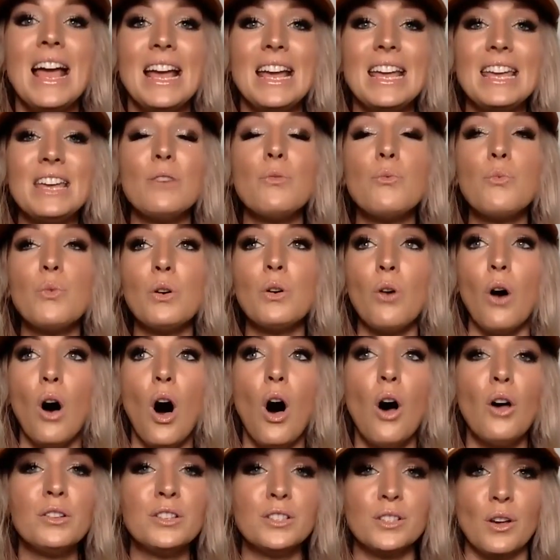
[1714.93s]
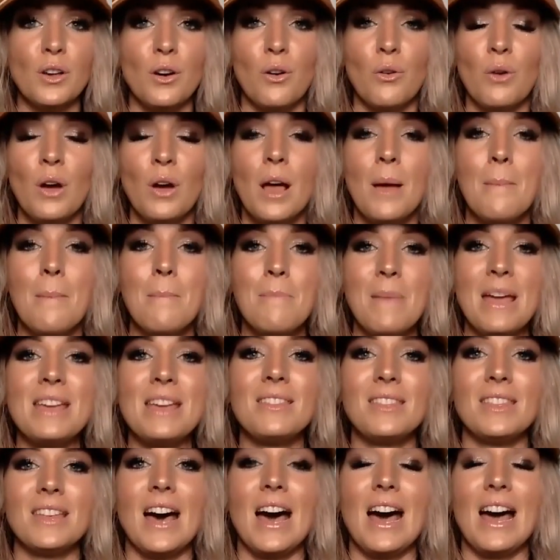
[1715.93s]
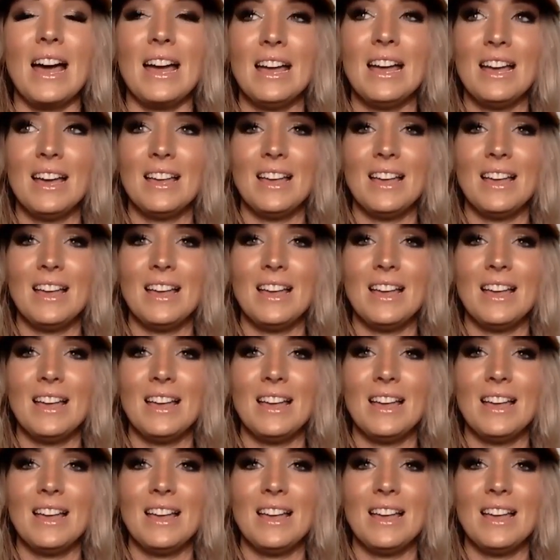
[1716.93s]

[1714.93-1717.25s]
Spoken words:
He will also make that